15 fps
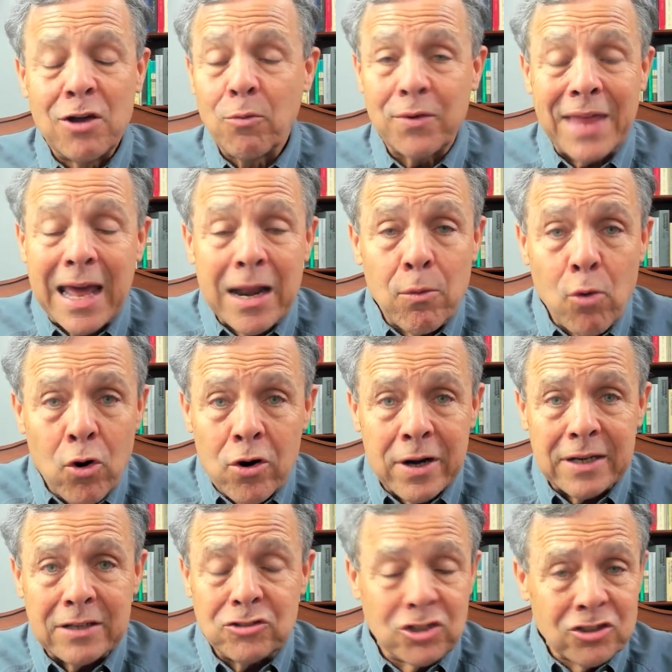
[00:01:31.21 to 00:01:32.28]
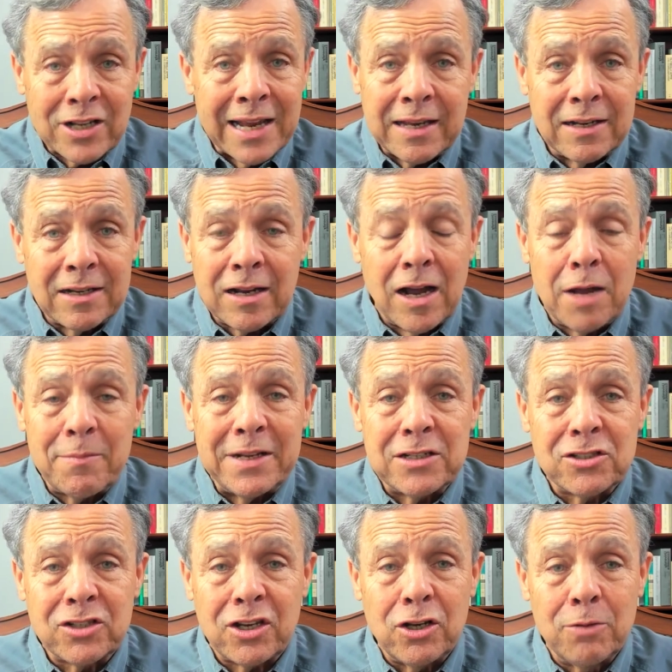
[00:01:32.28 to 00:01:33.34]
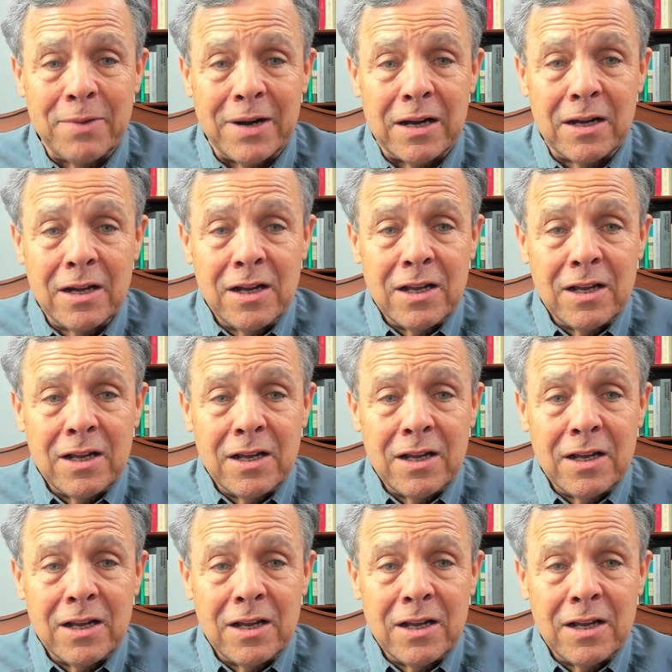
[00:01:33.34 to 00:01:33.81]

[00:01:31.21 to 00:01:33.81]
without a warrant, just like in communist Cuba.